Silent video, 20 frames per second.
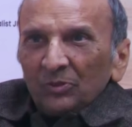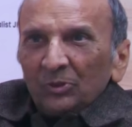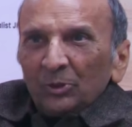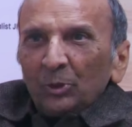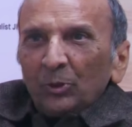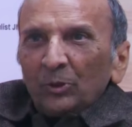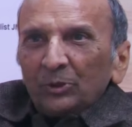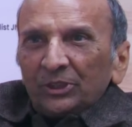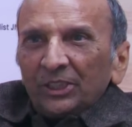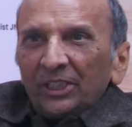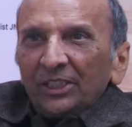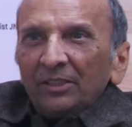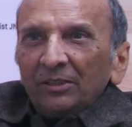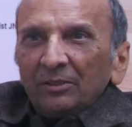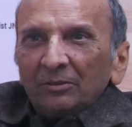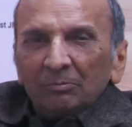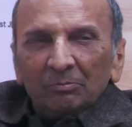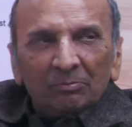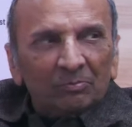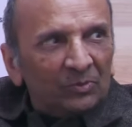you have seen?
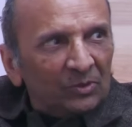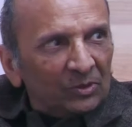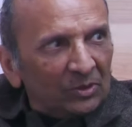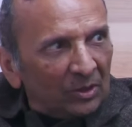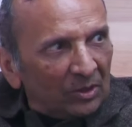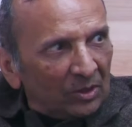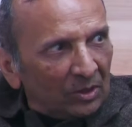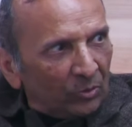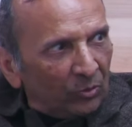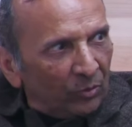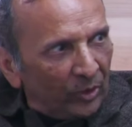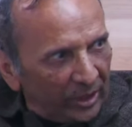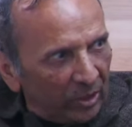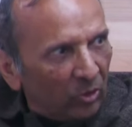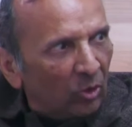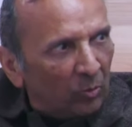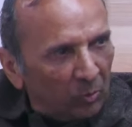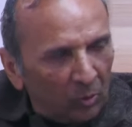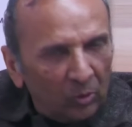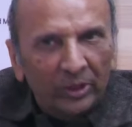Wheat
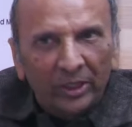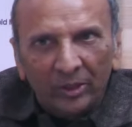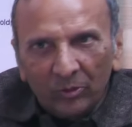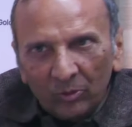crop, okay.